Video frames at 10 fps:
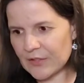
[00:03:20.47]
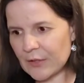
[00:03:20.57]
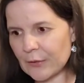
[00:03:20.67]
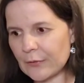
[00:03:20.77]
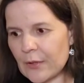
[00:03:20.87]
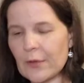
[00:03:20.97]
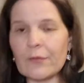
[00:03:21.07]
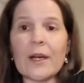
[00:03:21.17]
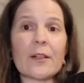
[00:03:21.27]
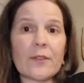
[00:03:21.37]
so,
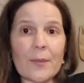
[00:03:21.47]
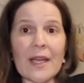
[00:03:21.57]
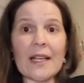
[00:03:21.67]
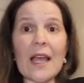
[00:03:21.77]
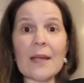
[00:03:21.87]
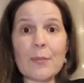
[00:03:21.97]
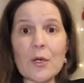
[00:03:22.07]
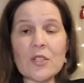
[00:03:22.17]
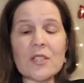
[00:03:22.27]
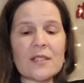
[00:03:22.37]
right off the bat, I
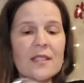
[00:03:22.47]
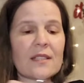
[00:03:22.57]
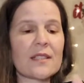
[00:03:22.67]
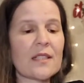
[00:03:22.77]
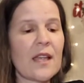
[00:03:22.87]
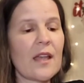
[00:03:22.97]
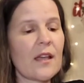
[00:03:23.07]
purchased this